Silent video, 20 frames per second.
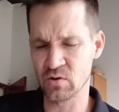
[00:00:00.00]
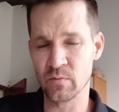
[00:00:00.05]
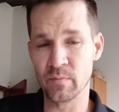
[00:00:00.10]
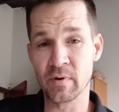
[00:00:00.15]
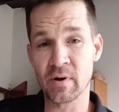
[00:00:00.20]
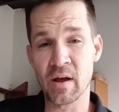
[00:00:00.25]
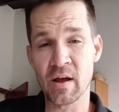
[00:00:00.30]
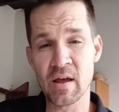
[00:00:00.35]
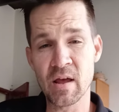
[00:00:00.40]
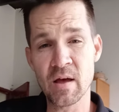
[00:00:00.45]

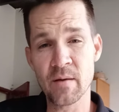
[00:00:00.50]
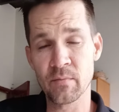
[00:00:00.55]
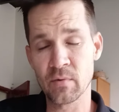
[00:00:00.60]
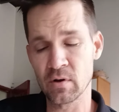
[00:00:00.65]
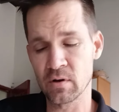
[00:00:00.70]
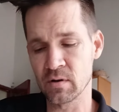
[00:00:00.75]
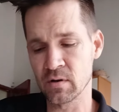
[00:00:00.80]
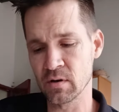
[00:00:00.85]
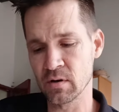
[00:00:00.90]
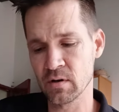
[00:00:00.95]
But I am
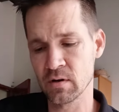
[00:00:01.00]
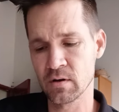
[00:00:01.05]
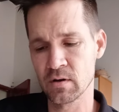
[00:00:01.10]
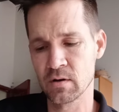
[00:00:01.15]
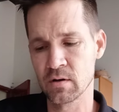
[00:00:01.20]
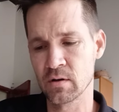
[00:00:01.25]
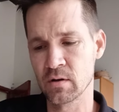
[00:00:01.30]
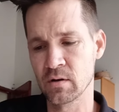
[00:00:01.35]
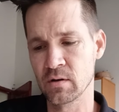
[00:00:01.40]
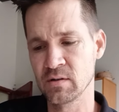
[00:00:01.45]
gonna
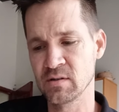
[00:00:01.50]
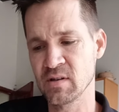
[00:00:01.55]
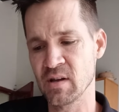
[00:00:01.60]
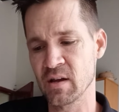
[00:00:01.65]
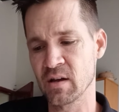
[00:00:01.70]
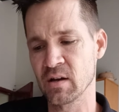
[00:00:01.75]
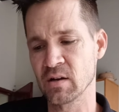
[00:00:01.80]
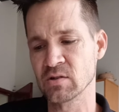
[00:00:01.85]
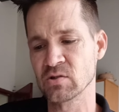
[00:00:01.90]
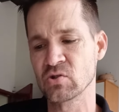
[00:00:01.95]

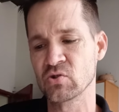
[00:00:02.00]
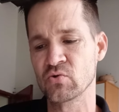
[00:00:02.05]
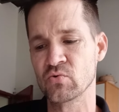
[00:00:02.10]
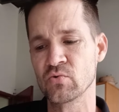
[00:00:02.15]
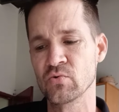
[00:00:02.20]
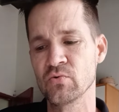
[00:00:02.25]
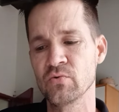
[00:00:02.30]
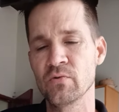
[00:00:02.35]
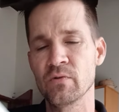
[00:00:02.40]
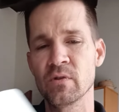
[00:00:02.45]
take us
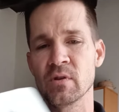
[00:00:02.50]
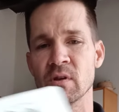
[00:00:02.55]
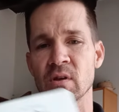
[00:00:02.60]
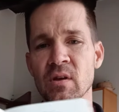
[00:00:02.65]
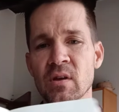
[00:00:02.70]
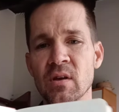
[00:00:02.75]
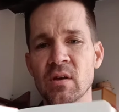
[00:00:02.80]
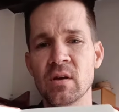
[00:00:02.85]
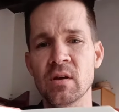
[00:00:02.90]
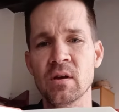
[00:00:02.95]
through
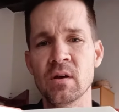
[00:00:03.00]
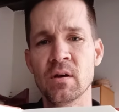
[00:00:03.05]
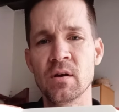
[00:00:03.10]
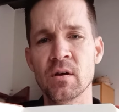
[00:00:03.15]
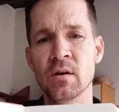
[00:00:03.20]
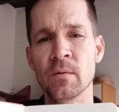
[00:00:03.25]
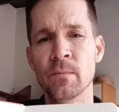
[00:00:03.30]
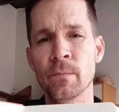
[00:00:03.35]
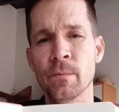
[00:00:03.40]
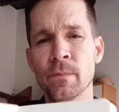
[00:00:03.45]
the
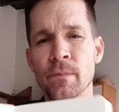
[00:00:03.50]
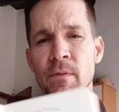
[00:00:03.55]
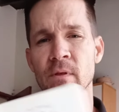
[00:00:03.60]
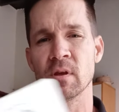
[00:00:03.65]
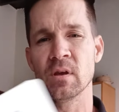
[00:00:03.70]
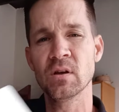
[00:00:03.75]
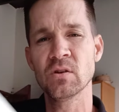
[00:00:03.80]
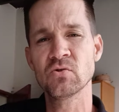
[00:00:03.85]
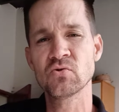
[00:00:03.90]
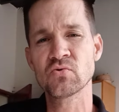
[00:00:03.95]

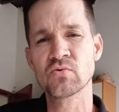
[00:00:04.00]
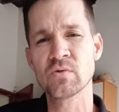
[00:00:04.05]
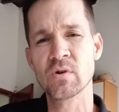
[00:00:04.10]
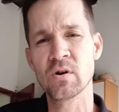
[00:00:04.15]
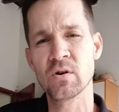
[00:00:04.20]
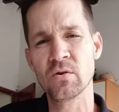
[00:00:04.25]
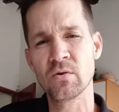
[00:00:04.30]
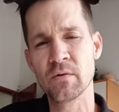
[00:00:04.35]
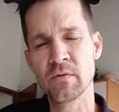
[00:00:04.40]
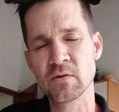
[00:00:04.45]

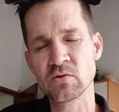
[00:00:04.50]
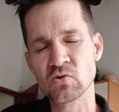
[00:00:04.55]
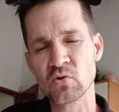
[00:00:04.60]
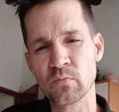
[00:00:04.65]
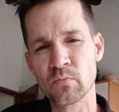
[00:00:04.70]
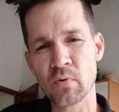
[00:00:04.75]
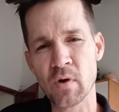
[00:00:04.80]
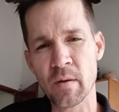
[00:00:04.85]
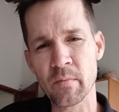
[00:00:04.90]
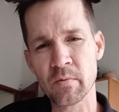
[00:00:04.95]
intro, and this will
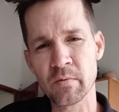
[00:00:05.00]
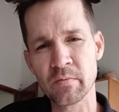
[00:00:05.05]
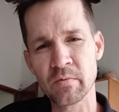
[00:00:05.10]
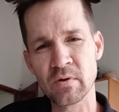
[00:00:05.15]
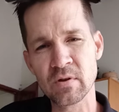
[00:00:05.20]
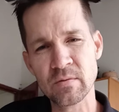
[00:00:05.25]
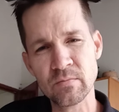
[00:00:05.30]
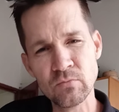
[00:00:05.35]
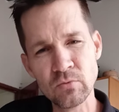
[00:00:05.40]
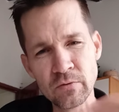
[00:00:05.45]

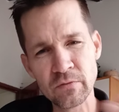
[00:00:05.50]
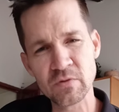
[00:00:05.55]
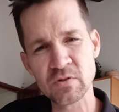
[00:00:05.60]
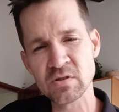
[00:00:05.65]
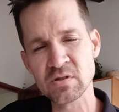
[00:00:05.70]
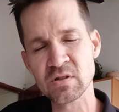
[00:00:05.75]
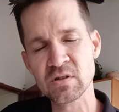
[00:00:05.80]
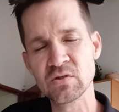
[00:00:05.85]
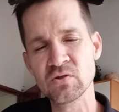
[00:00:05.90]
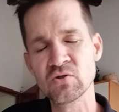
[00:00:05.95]
probably move
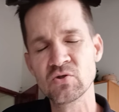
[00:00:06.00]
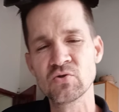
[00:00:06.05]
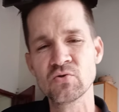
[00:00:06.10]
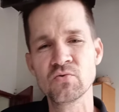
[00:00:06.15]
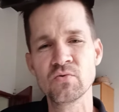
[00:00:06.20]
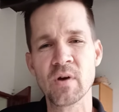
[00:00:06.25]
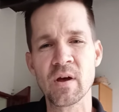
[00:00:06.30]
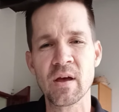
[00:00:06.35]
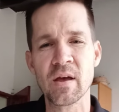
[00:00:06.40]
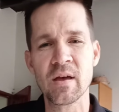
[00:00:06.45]
us
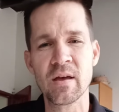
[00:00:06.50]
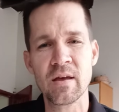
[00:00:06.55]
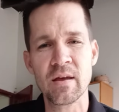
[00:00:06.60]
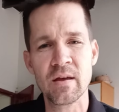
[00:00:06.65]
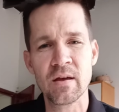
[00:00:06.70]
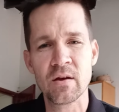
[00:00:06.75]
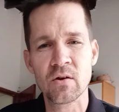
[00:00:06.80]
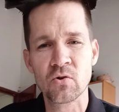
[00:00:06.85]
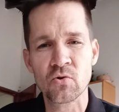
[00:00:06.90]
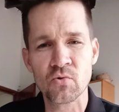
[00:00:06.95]
into
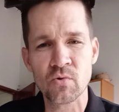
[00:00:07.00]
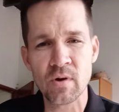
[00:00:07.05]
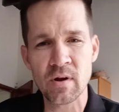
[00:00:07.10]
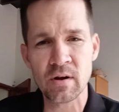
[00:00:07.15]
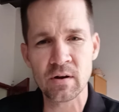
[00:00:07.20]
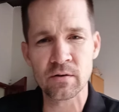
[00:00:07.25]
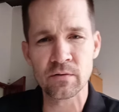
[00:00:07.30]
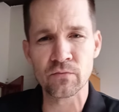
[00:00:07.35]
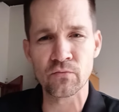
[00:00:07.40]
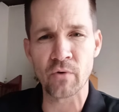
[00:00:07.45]
a
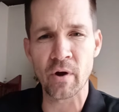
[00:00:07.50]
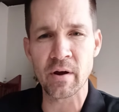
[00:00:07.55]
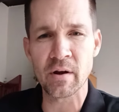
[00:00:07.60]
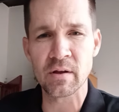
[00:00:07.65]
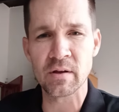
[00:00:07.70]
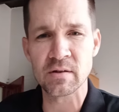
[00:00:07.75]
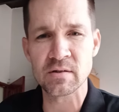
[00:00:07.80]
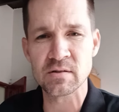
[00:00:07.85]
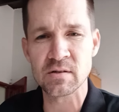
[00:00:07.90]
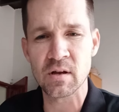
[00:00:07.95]
creative
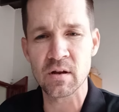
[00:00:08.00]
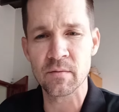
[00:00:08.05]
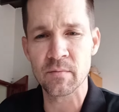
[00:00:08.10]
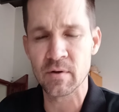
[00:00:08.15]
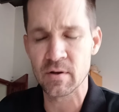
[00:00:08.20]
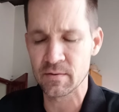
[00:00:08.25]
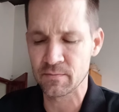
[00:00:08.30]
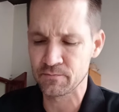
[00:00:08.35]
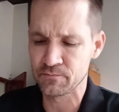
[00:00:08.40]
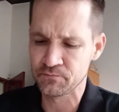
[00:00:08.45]
writing
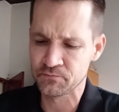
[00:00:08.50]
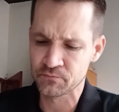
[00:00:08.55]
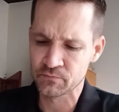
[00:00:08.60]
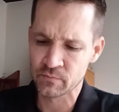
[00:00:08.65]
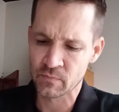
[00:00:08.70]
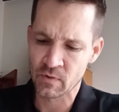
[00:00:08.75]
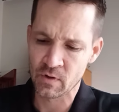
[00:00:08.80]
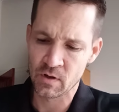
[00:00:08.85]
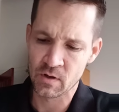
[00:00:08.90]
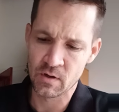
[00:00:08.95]
assignment.
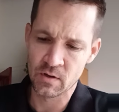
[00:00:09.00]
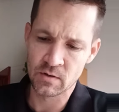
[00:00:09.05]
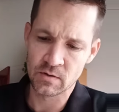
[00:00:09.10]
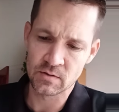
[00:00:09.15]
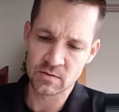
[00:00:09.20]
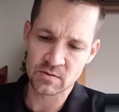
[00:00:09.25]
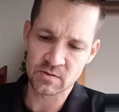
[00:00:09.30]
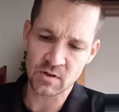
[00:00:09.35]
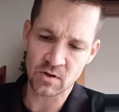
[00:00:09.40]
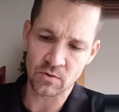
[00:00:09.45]

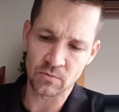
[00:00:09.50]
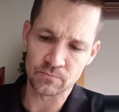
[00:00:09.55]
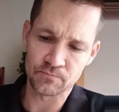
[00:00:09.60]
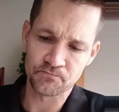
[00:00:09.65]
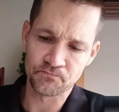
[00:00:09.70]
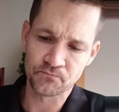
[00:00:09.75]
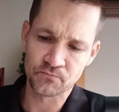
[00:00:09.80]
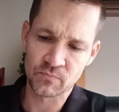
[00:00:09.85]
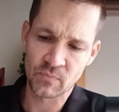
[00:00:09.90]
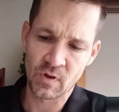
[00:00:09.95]
So,
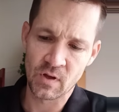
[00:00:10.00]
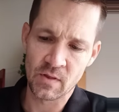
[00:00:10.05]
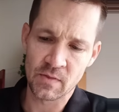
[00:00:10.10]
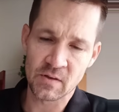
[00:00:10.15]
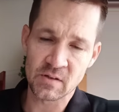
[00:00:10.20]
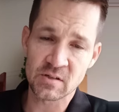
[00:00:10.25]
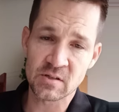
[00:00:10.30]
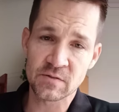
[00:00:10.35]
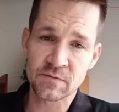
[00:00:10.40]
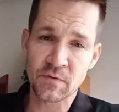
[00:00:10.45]

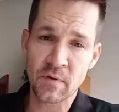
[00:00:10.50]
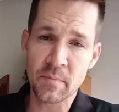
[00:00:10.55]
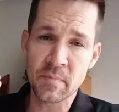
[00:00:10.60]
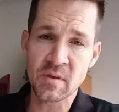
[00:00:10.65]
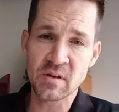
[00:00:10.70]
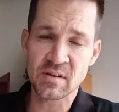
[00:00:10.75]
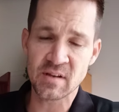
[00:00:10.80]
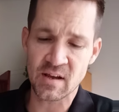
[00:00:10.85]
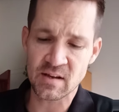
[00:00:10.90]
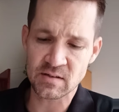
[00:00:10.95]
this is from
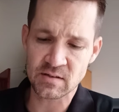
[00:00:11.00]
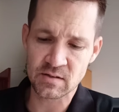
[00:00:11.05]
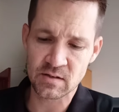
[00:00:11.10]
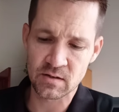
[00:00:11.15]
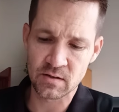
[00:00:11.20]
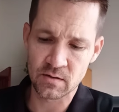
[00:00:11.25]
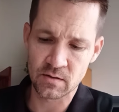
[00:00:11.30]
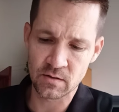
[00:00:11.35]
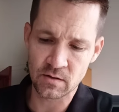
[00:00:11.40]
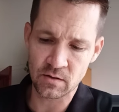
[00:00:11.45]
the desk
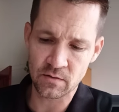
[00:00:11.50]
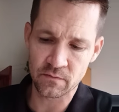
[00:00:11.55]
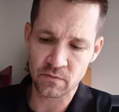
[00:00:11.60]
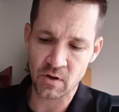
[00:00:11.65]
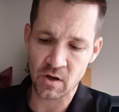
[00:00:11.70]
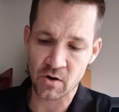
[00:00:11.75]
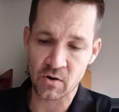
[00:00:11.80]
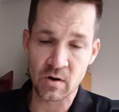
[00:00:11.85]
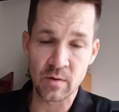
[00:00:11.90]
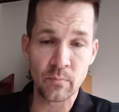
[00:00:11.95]
of
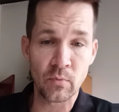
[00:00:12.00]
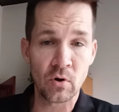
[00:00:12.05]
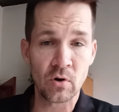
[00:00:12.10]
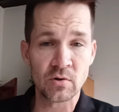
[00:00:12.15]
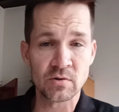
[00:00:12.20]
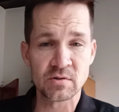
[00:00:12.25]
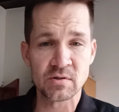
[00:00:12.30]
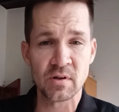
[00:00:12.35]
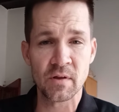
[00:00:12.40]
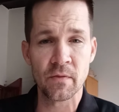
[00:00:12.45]
Gary
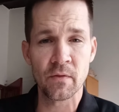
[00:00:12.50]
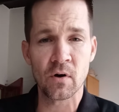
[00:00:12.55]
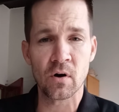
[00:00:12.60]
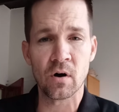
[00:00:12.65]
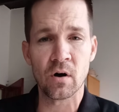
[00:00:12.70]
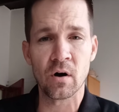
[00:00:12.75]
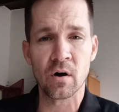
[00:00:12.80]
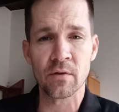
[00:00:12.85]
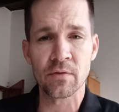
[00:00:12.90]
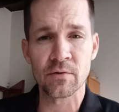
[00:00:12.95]
Paulsen, the
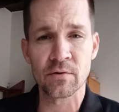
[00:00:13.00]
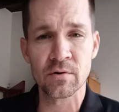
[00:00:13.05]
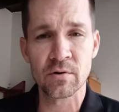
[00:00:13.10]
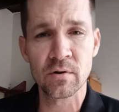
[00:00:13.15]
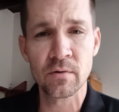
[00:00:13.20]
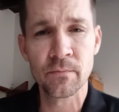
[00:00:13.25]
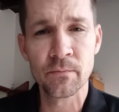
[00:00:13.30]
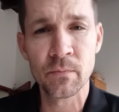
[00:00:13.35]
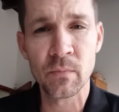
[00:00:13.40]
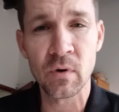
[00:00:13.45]

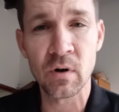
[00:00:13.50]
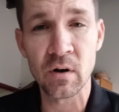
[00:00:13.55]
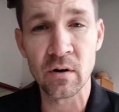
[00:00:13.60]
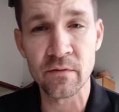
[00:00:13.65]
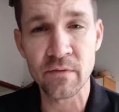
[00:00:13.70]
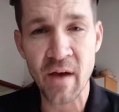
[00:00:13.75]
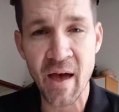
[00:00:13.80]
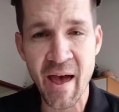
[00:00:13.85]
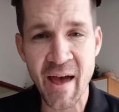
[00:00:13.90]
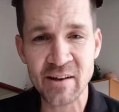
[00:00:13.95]
author of
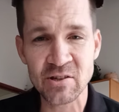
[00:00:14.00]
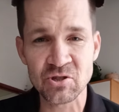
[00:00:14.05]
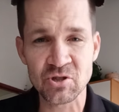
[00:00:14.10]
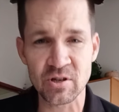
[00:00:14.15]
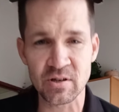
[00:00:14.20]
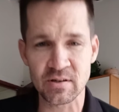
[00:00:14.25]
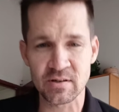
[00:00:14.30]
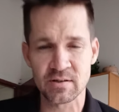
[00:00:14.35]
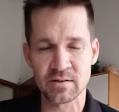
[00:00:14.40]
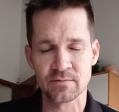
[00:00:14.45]

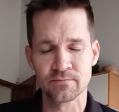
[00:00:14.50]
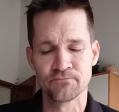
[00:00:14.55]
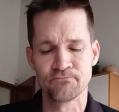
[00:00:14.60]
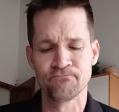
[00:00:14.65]
Hatchet.